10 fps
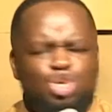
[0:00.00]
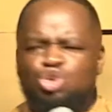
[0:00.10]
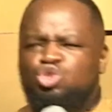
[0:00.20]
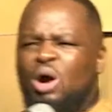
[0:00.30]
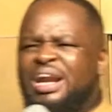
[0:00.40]
you
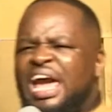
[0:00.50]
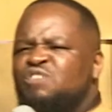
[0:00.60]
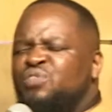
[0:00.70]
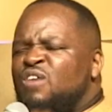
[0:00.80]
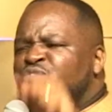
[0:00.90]
don't
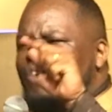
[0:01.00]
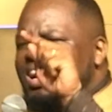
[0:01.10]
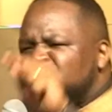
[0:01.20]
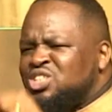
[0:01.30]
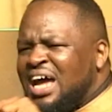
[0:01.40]
have a
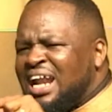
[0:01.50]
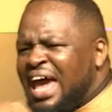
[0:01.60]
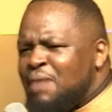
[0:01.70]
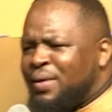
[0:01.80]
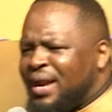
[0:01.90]
functional
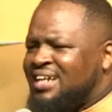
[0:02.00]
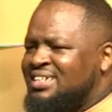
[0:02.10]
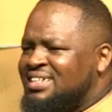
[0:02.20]
library.